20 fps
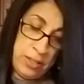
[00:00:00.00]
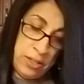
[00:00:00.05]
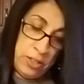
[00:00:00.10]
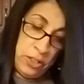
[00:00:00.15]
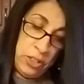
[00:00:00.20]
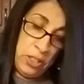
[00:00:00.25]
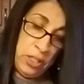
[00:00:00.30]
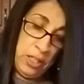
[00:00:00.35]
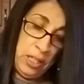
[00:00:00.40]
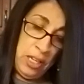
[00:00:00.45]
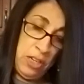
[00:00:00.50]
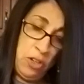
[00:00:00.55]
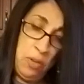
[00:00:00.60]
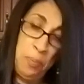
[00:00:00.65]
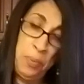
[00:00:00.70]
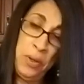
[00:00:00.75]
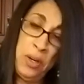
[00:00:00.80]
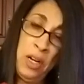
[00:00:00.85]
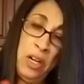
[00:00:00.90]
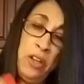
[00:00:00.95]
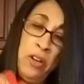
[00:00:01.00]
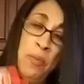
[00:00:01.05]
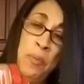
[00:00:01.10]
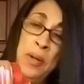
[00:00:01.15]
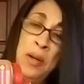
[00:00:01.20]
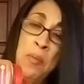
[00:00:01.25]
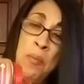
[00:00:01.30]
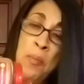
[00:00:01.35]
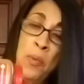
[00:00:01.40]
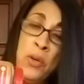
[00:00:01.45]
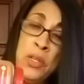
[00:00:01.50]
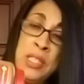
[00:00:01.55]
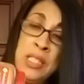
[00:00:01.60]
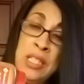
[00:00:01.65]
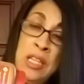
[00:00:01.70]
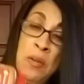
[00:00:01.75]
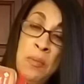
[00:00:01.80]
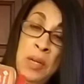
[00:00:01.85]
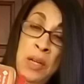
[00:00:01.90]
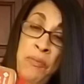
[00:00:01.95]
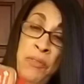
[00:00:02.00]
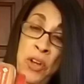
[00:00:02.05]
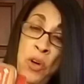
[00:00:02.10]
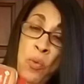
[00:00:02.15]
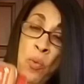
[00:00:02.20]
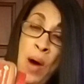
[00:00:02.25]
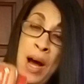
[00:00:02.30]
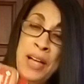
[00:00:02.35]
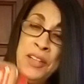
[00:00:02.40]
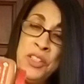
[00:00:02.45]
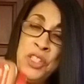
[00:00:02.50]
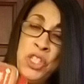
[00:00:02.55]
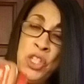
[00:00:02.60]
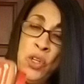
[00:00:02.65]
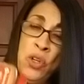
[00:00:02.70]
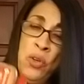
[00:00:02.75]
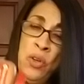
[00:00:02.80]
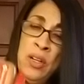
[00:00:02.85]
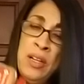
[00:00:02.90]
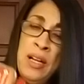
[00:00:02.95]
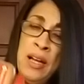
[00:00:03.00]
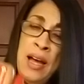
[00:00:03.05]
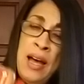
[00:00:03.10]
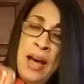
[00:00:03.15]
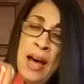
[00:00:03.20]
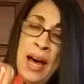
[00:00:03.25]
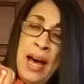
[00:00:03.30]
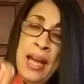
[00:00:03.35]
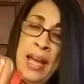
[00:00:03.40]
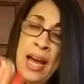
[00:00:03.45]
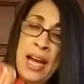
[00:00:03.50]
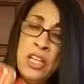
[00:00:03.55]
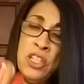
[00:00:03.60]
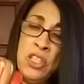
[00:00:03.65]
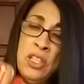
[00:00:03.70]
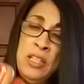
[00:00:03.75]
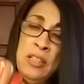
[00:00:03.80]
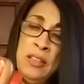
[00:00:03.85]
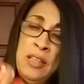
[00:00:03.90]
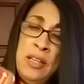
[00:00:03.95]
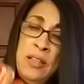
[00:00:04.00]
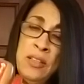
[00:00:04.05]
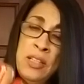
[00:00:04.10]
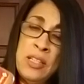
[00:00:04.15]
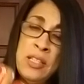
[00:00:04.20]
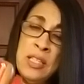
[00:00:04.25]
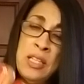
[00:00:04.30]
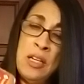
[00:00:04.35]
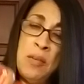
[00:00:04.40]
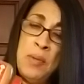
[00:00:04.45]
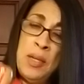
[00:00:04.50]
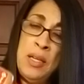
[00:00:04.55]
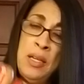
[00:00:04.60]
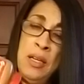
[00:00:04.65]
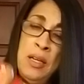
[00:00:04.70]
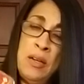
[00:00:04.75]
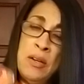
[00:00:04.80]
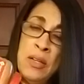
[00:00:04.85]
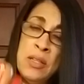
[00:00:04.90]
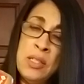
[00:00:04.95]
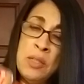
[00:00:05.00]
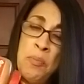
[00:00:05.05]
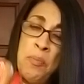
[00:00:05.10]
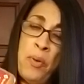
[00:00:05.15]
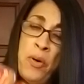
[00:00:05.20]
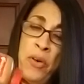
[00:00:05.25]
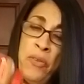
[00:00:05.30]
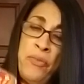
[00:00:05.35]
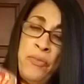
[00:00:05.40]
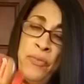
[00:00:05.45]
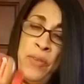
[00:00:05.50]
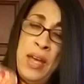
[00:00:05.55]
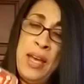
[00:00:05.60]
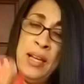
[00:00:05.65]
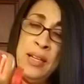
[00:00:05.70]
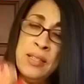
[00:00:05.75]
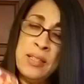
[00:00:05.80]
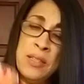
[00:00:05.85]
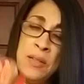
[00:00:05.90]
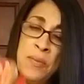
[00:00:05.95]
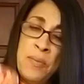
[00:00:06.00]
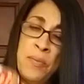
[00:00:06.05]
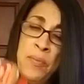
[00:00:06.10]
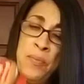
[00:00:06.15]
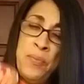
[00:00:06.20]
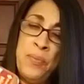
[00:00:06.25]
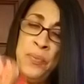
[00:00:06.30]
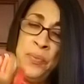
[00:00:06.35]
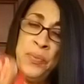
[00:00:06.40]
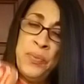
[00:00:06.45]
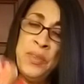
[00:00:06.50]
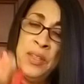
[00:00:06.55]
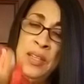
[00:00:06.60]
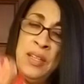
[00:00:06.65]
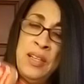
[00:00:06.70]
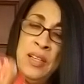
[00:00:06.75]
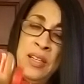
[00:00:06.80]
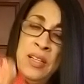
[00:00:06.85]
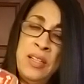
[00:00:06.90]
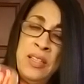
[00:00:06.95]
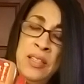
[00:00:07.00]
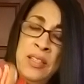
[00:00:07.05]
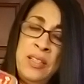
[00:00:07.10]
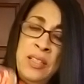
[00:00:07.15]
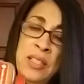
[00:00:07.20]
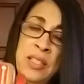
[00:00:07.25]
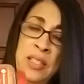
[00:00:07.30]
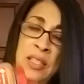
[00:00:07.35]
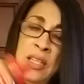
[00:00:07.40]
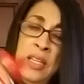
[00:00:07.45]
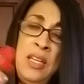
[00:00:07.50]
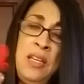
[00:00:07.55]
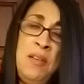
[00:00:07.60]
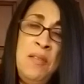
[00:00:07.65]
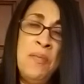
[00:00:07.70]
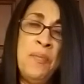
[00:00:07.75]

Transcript: So then you put a little bit of more cinnamon if you want to. I actually think the cinnamon here is perfect. You see?